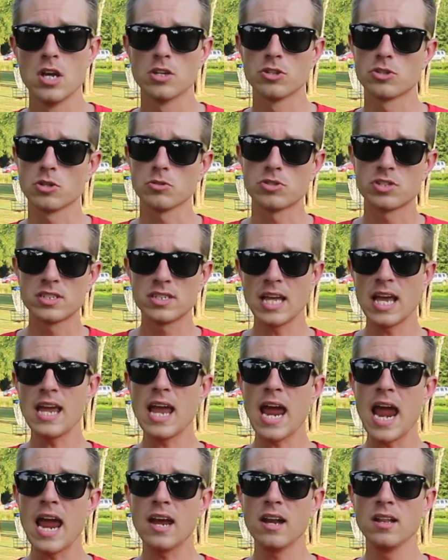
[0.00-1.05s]
So
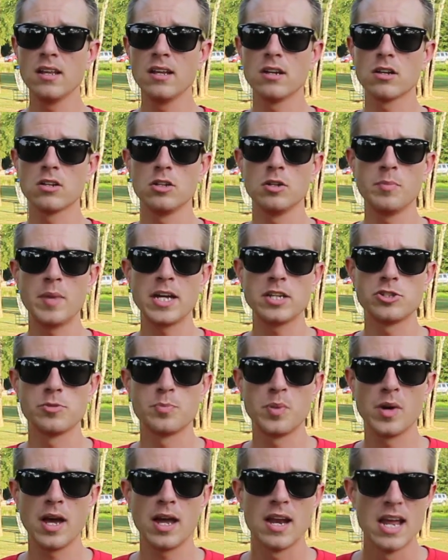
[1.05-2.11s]
stay analytical about your
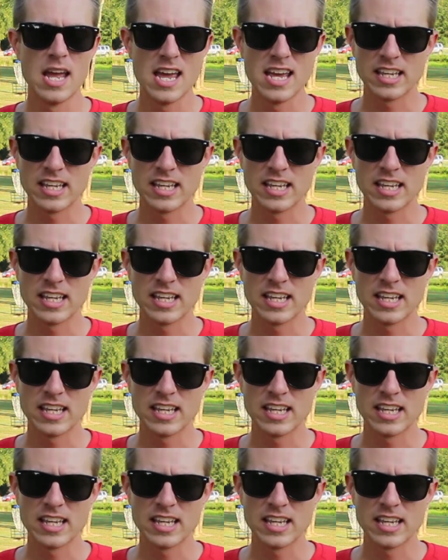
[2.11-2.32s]
putt,